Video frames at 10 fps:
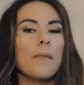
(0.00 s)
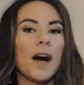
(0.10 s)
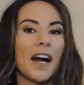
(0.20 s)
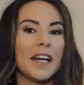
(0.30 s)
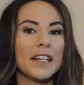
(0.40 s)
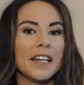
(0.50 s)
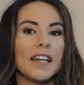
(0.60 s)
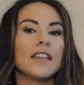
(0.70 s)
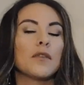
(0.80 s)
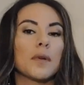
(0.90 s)
mine
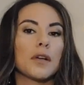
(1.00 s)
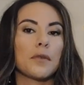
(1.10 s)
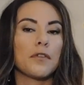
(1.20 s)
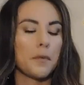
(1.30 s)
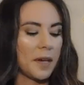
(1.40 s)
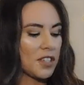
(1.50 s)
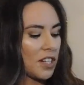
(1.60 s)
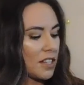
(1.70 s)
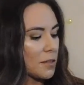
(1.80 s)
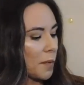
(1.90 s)
and the one on
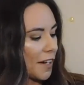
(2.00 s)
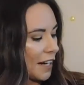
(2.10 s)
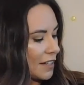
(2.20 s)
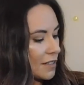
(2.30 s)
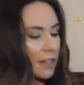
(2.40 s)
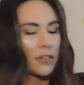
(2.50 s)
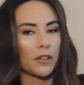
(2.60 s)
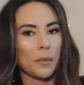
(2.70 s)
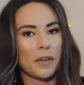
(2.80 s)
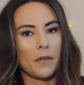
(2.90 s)
Reformation is mine has like a
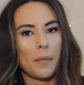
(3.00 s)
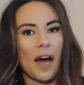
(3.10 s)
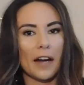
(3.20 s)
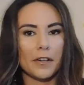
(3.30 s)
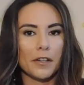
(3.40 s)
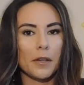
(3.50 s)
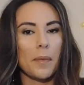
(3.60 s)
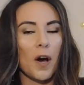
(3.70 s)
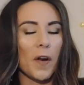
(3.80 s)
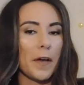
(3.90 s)
little bit of a pattern on the
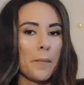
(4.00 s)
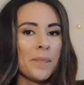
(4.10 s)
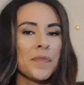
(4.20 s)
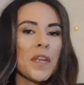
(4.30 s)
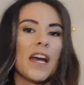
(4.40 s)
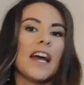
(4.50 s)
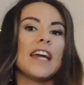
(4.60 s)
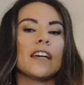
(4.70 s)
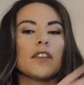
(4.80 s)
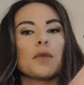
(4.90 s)
bottom,
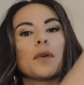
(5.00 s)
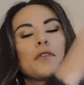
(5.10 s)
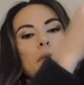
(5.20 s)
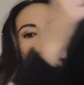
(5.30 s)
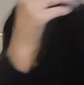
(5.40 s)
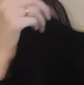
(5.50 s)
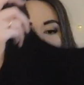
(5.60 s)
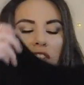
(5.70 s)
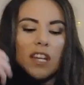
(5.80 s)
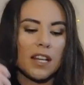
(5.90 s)
and the one from
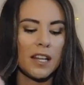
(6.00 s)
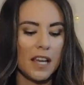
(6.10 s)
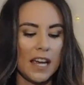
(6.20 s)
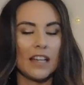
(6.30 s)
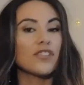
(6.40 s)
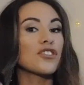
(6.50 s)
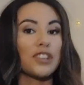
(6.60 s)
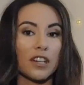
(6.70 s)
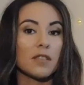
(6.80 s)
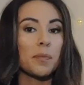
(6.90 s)
Reformation is
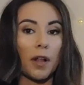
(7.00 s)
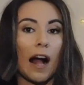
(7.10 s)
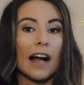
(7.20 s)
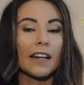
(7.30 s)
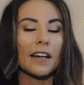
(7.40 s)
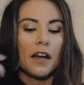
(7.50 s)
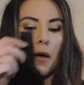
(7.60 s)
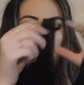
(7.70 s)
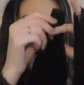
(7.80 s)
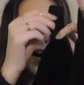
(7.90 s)
just black.
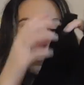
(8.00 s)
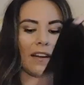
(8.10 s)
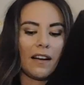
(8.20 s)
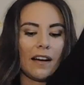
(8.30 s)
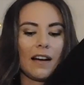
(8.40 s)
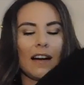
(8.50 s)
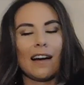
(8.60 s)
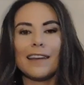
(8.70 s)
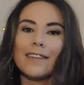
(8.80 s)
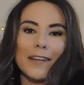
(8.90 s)
But
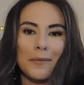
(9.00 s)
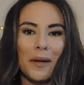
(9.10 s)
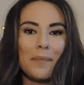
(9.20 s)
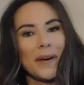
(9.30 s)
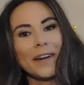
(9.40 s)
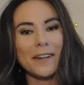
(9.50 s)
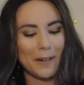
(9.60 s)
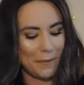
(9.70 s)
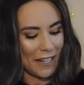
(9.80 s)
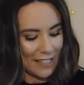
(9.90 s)
I like mine
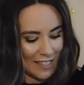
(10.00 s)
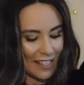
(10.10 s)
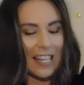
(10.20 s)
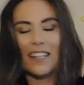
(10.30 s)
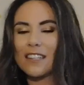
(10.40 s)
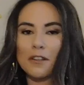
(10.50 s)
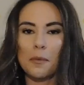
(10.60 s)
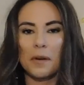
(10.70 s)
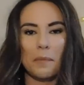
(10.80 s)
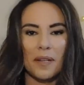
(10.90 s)
better because this has a little
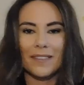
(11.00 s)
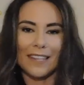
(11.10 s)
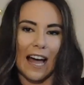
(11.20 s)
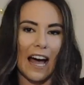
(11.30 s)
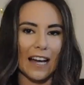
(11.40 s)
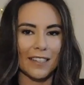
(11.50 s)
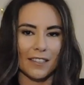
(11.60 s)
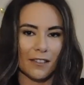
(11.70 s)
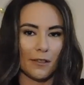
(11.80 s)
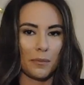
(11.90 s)
bit of pizzazz
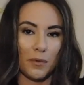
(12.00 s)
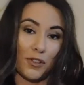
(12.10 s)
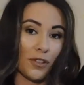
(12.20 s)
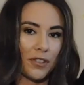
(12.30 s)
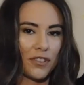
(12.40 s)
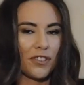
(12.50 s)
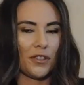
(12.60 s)
and some zhuzh